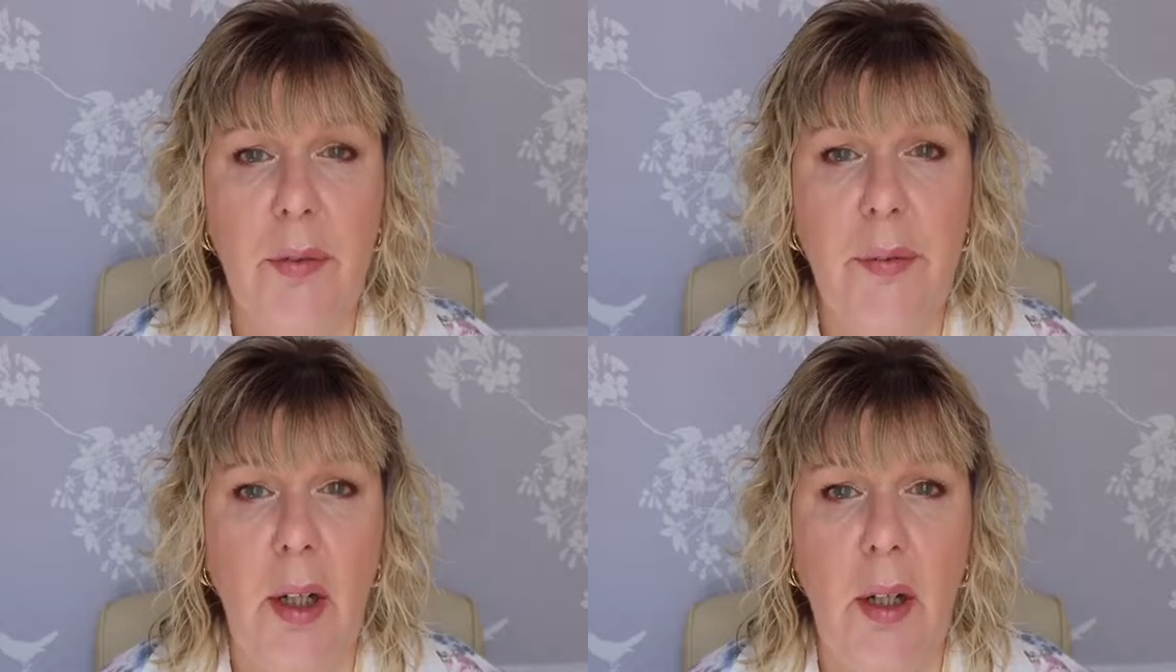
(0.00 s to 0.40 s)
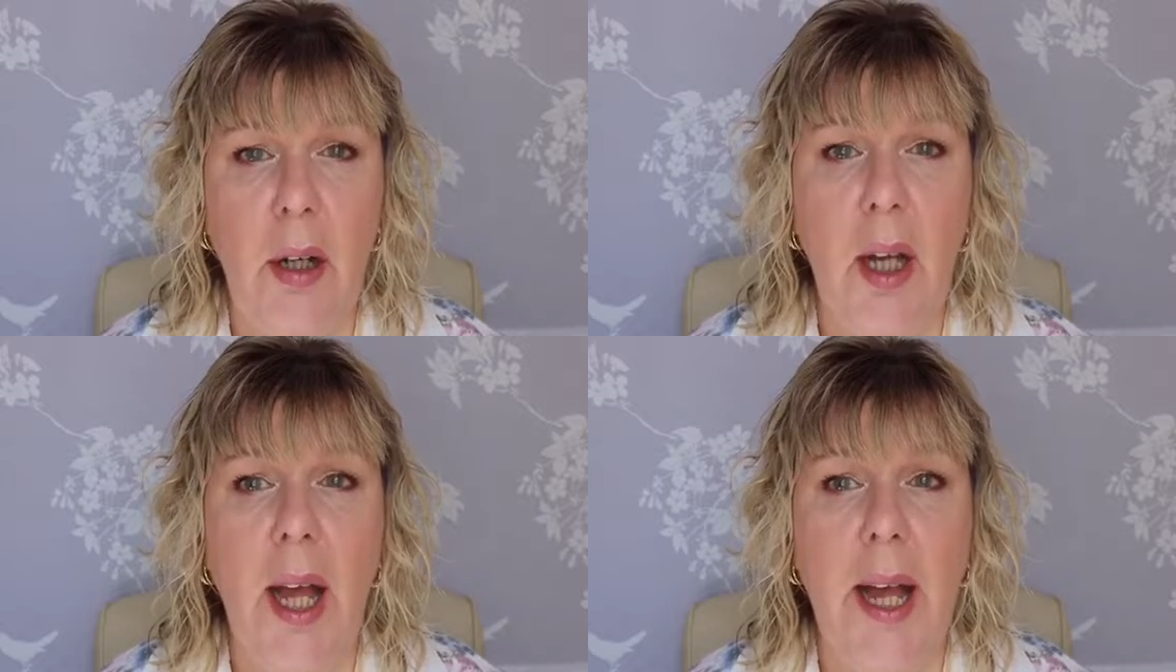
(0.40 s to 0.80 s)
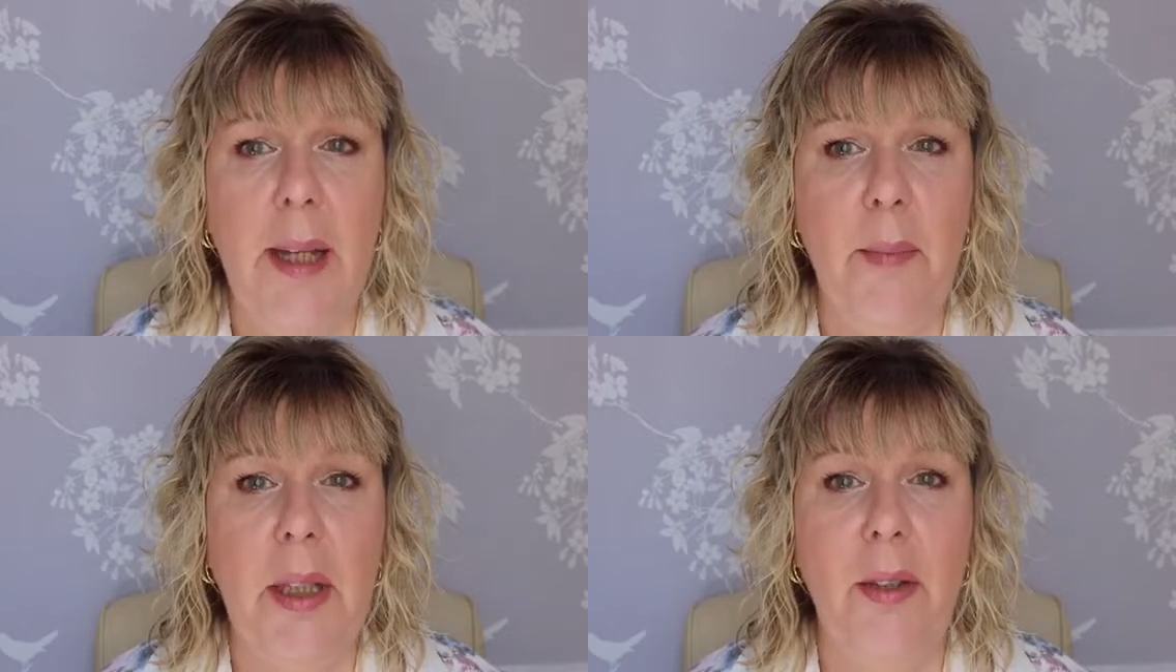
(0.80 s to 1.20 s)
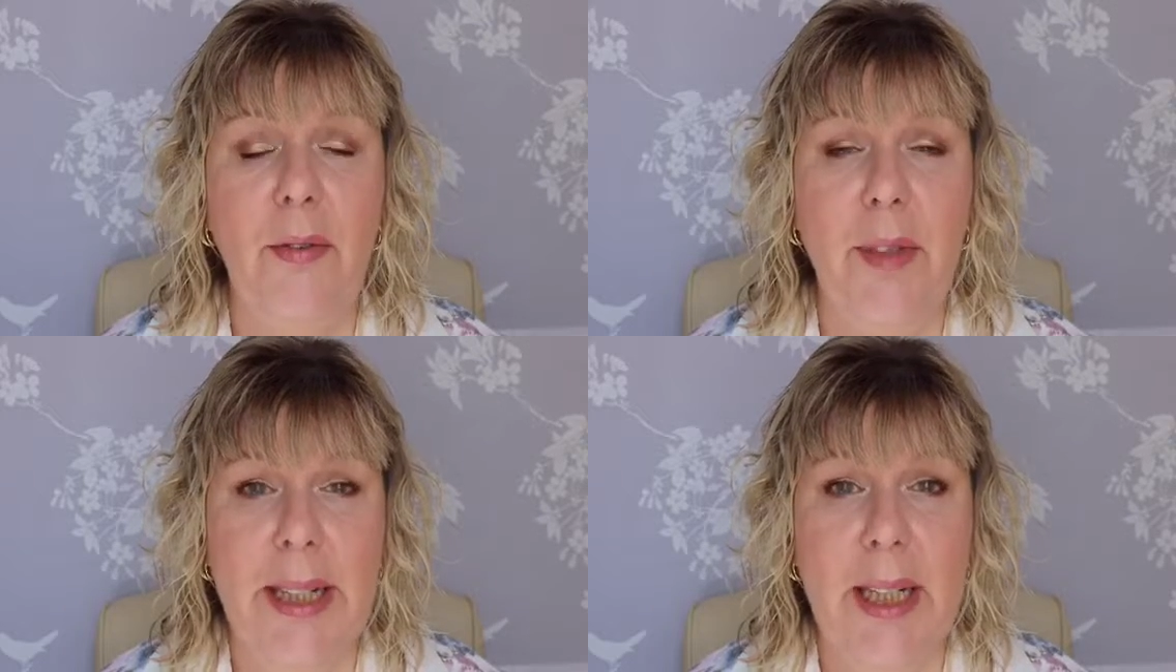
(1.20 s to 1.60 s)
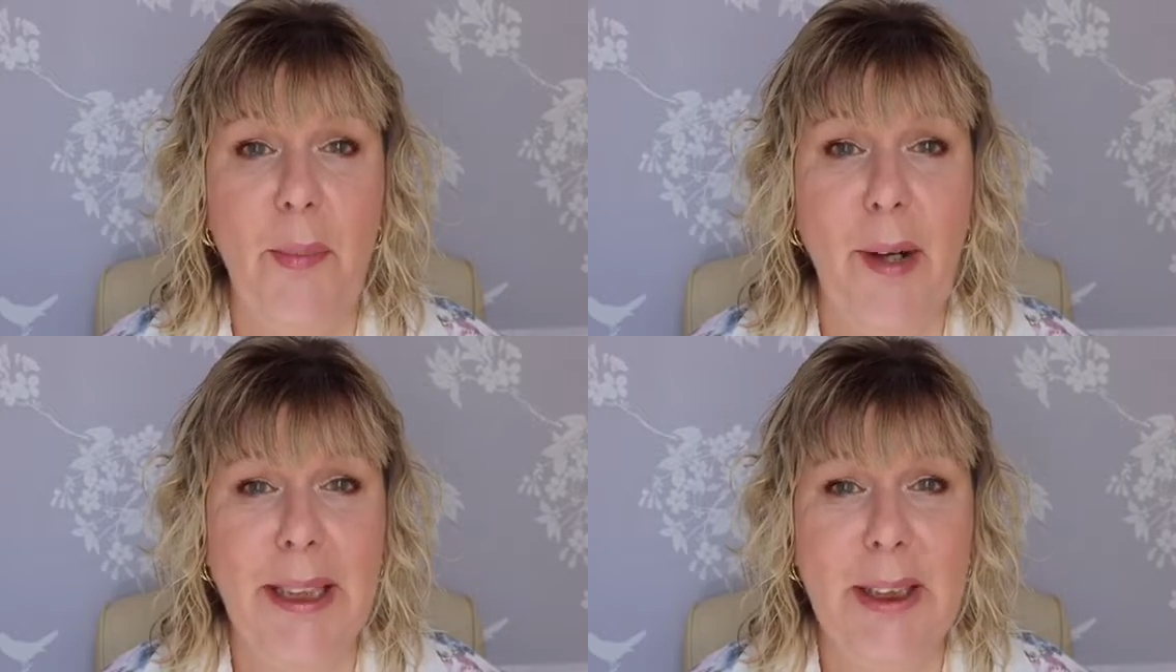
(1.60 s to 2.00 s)
far, I'm really
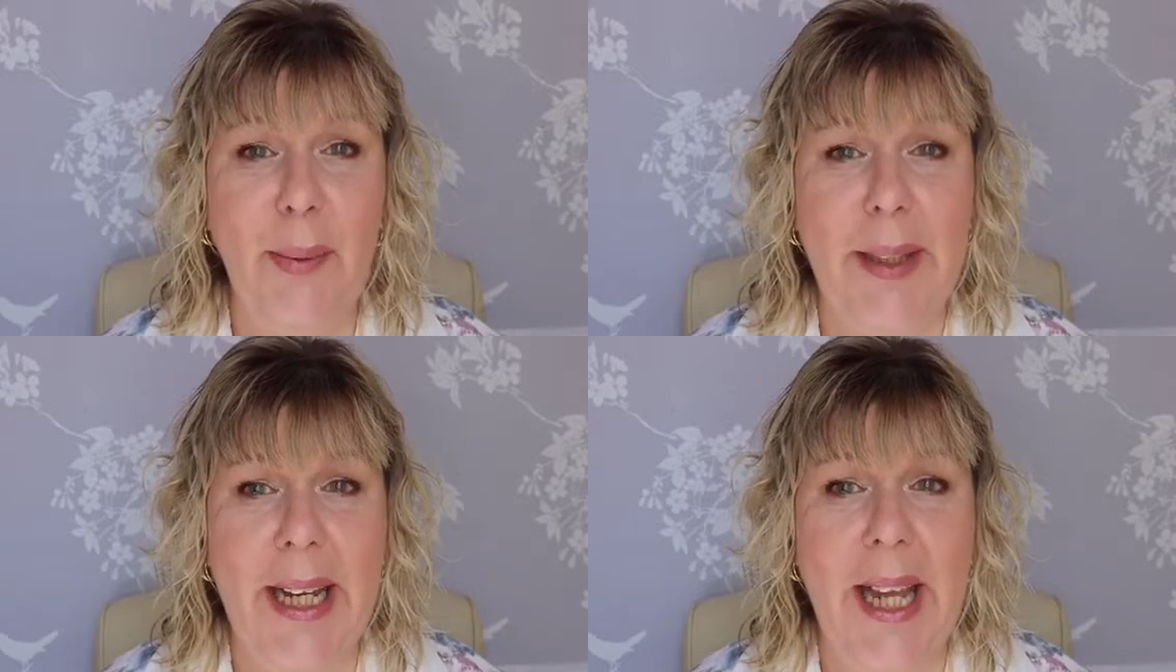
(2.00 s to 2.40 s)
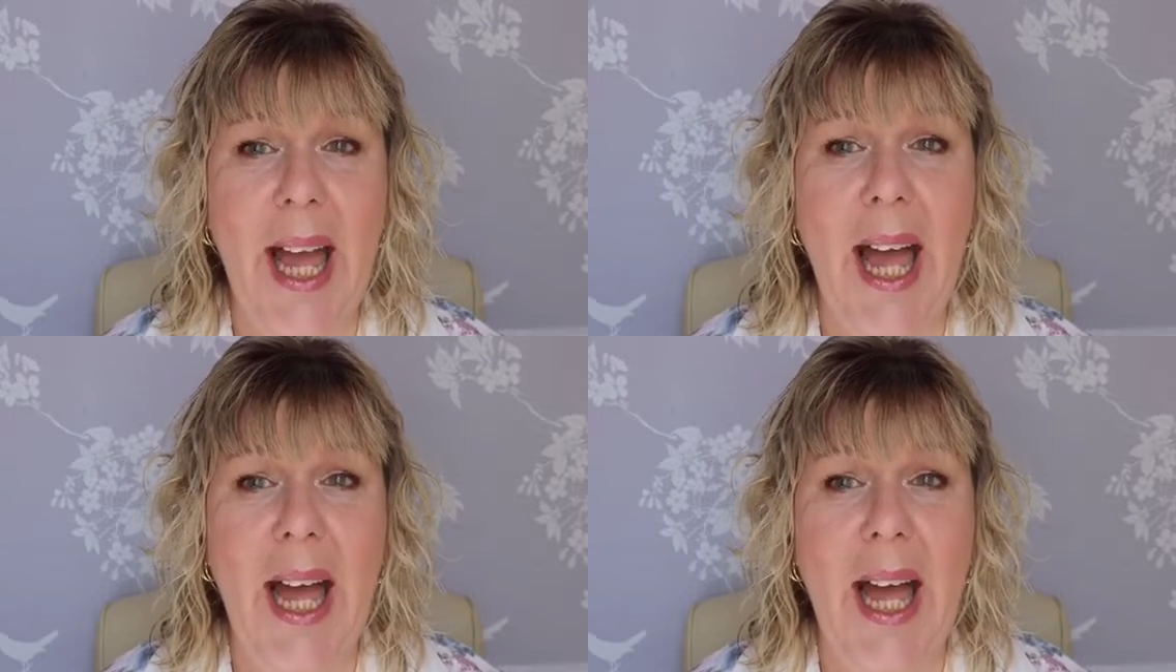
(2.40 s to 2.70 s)
impressed with it.